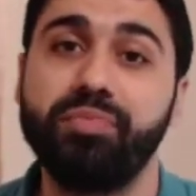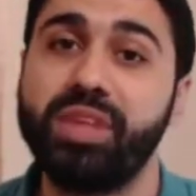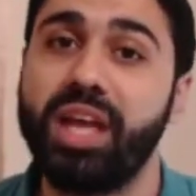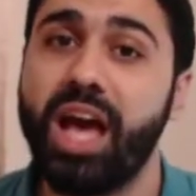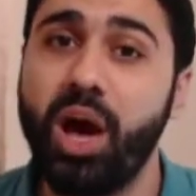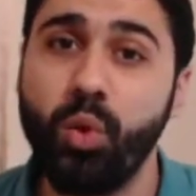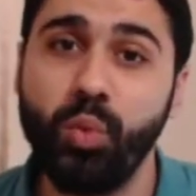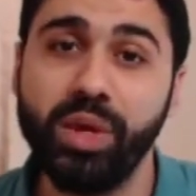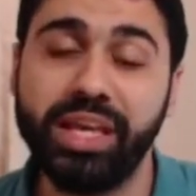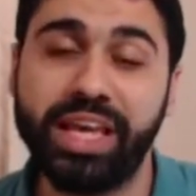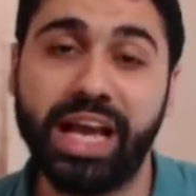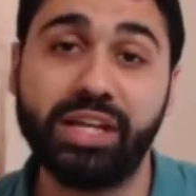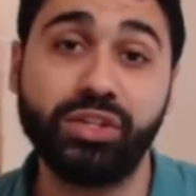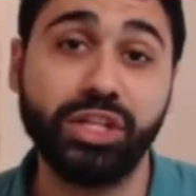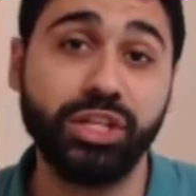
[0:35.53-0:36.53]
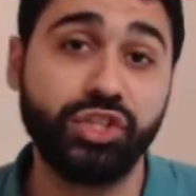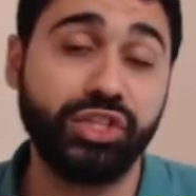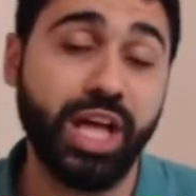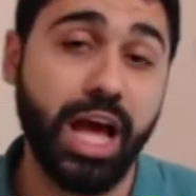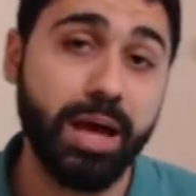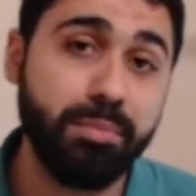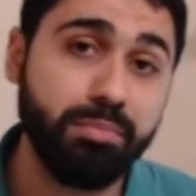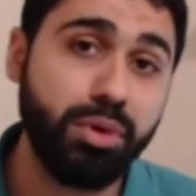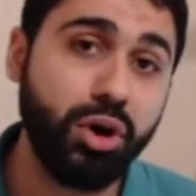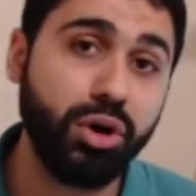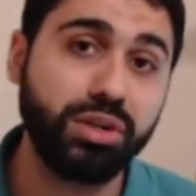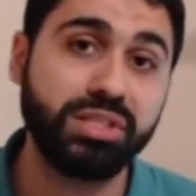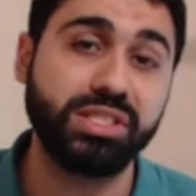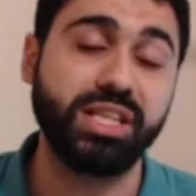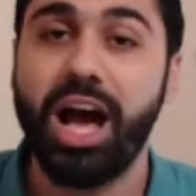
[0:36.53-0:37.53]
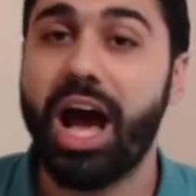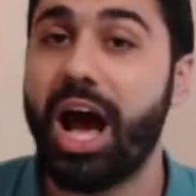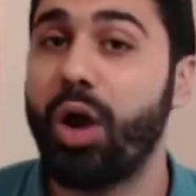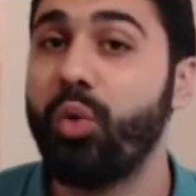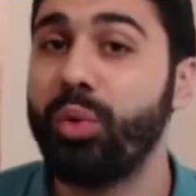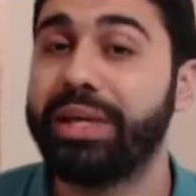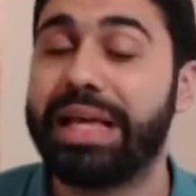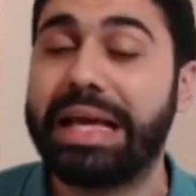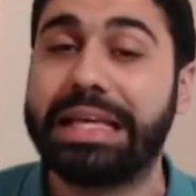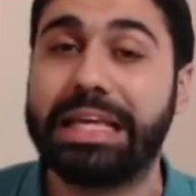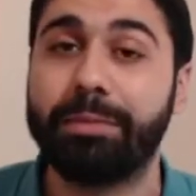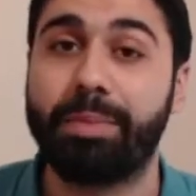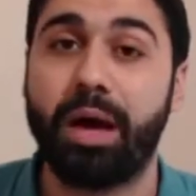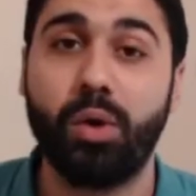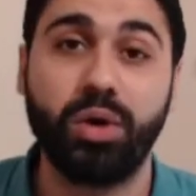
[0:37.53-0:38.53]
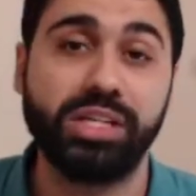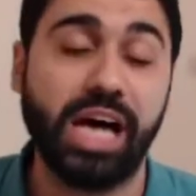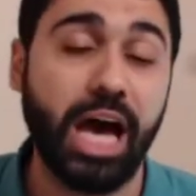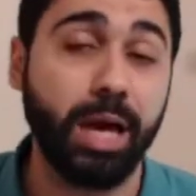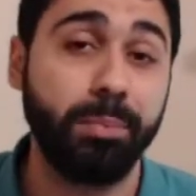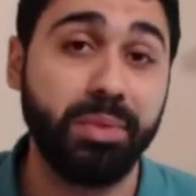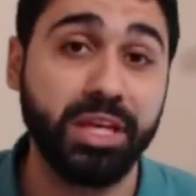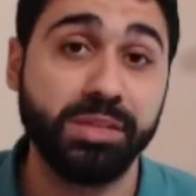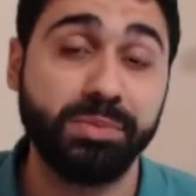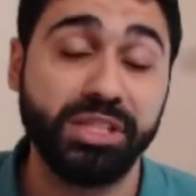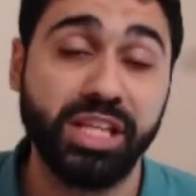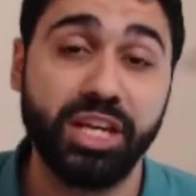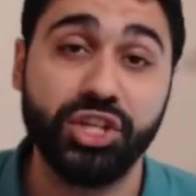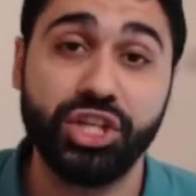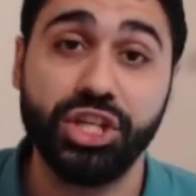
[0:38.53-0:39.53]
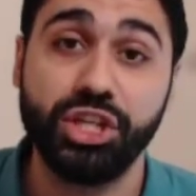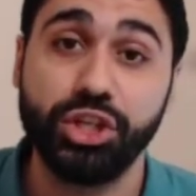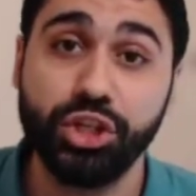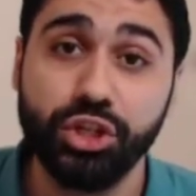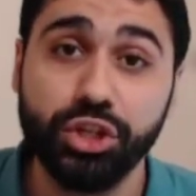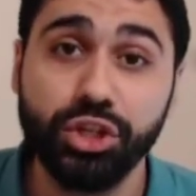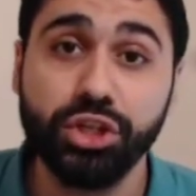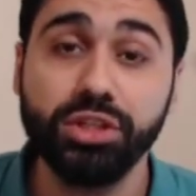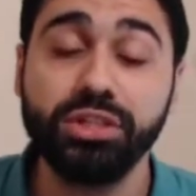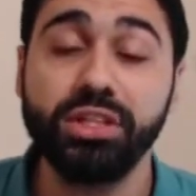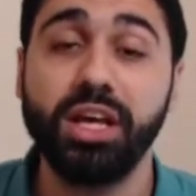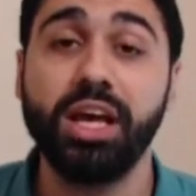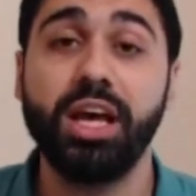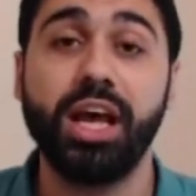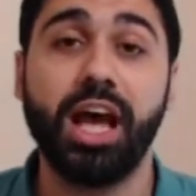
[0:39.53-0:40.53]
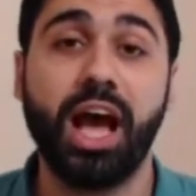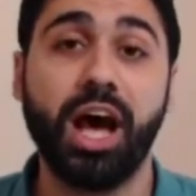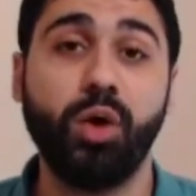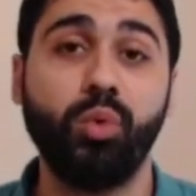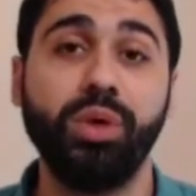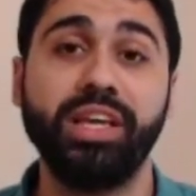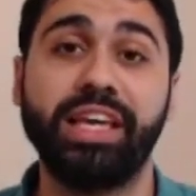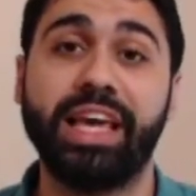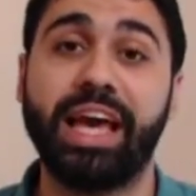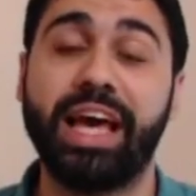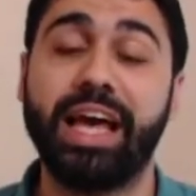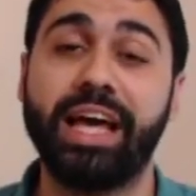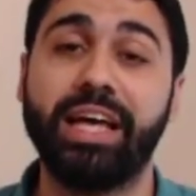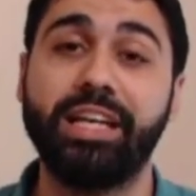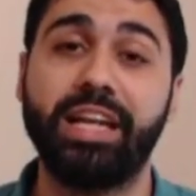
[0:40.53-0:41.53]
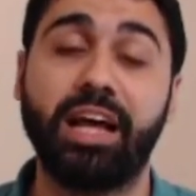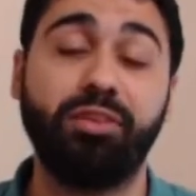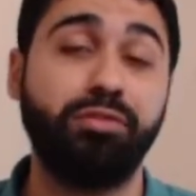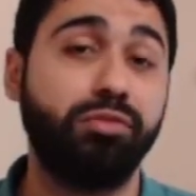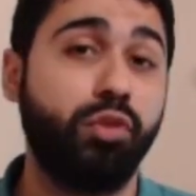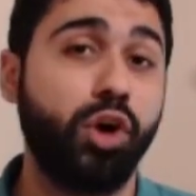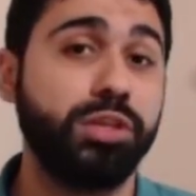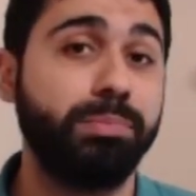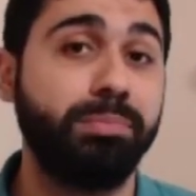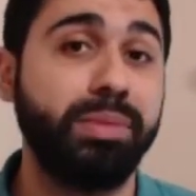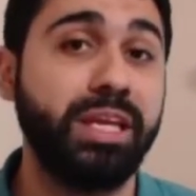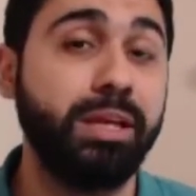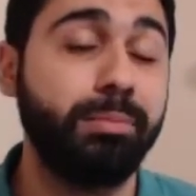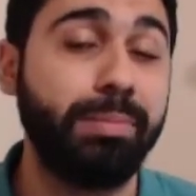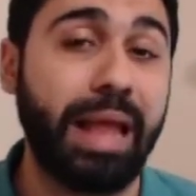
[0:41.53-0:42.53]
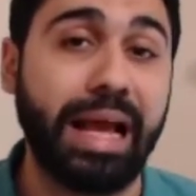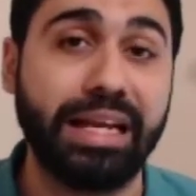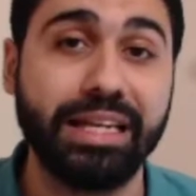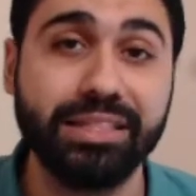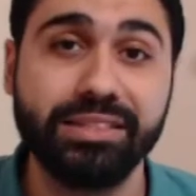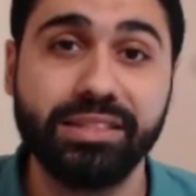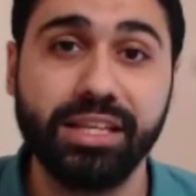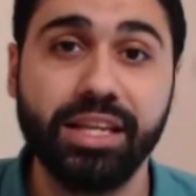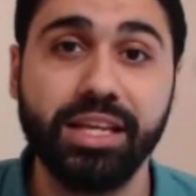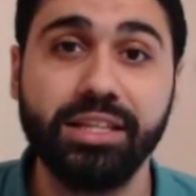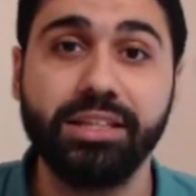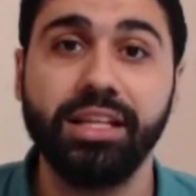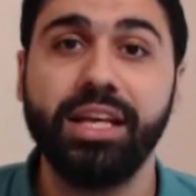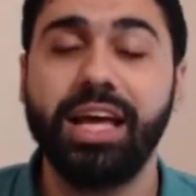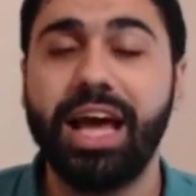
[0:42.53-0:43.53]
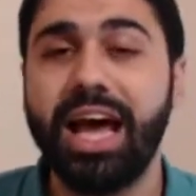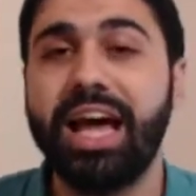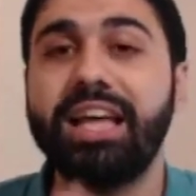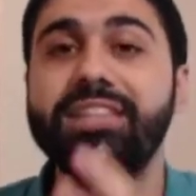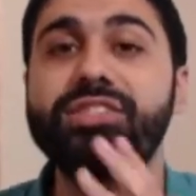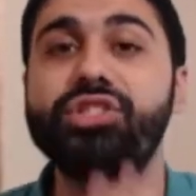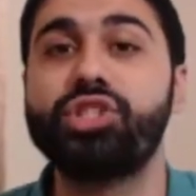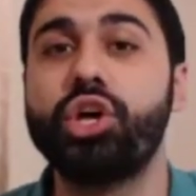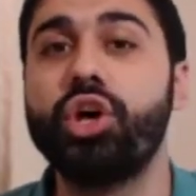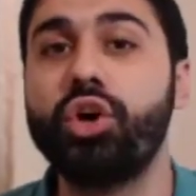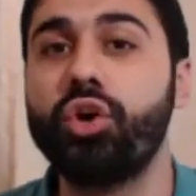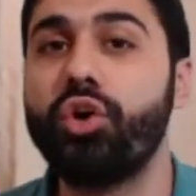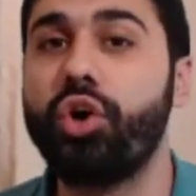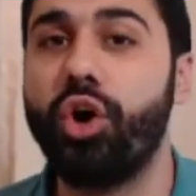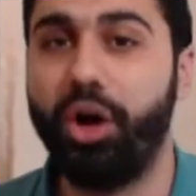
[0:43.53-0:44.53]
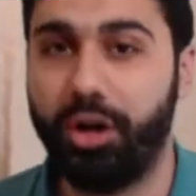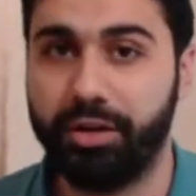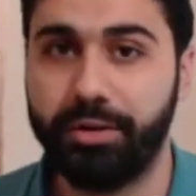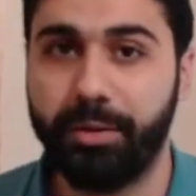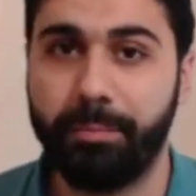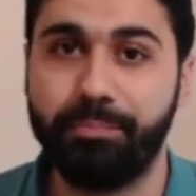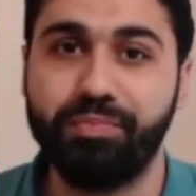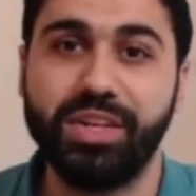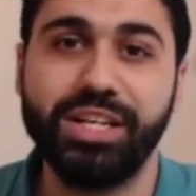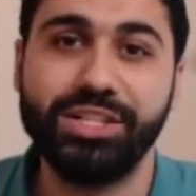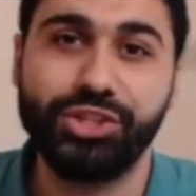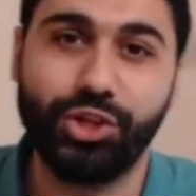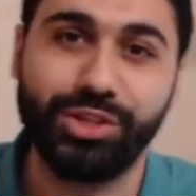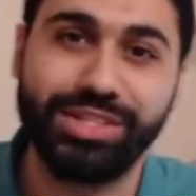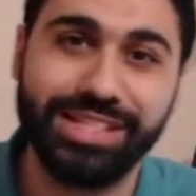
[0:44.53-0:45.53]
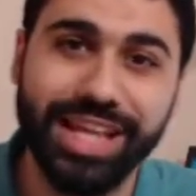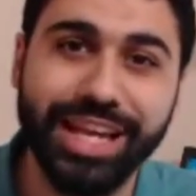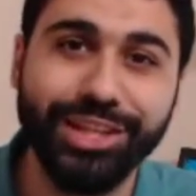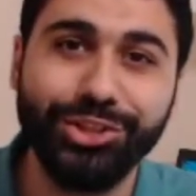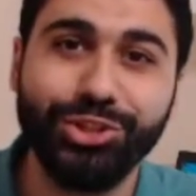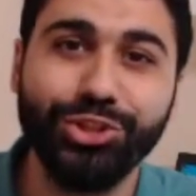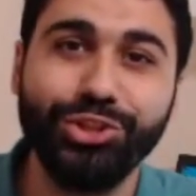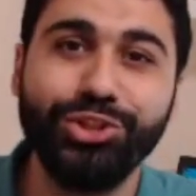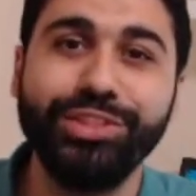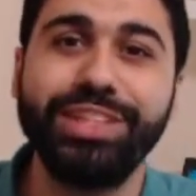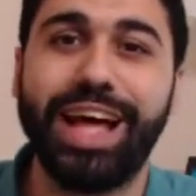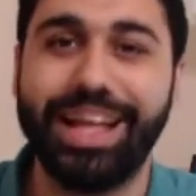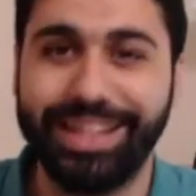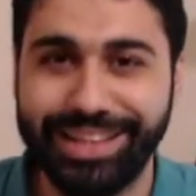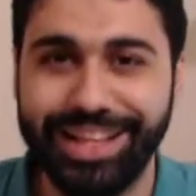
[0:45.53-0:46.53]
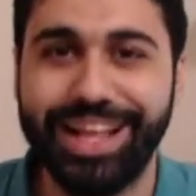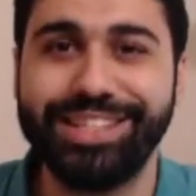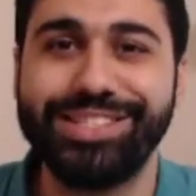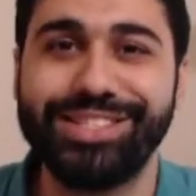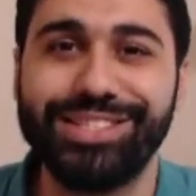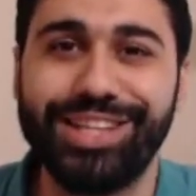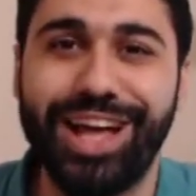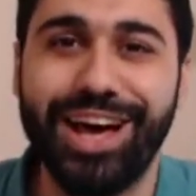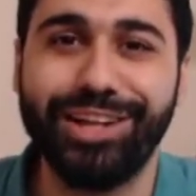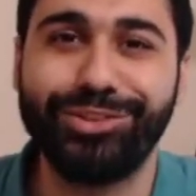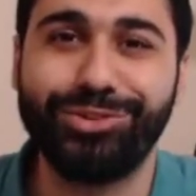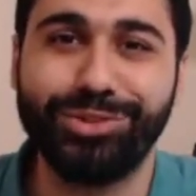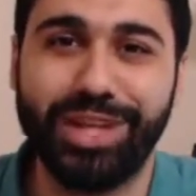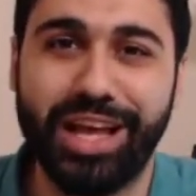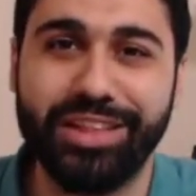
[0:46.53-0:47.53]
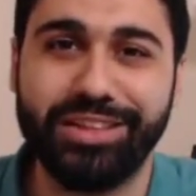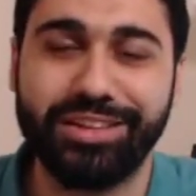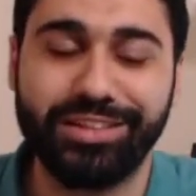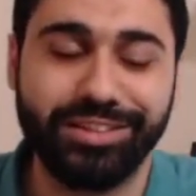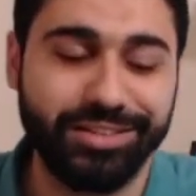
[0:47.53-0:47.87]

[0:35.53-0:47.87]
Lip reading: How we can reach the inbox, how we can keep our IP reputation good, how we can avoid being blacklisted, and so on. So stay tuned and let's start together.